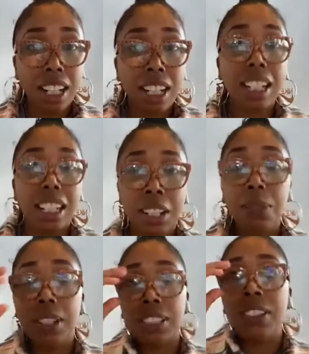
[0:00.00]
It
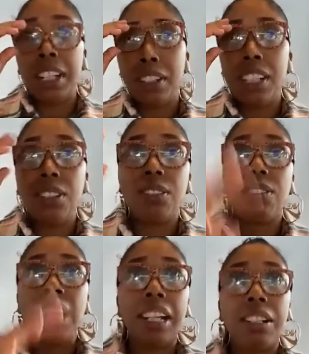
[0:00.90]
was very
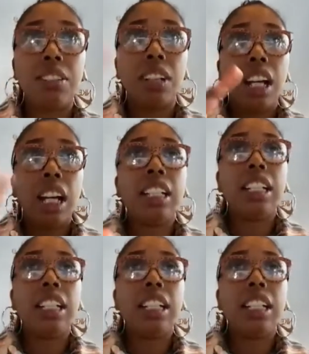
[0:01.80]
like, and